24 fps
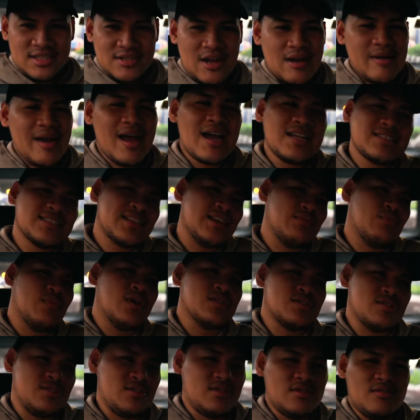So I asked him
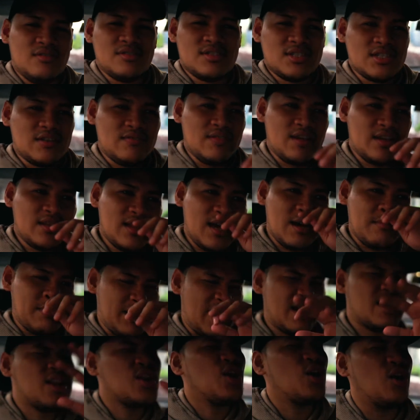what to do and stuff like that, but
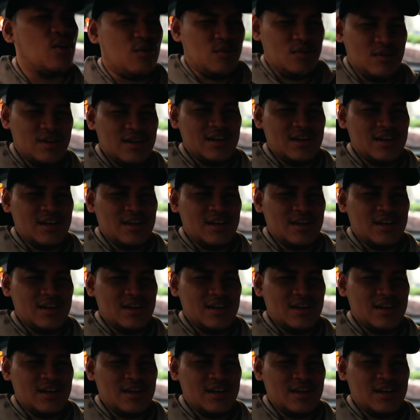I know.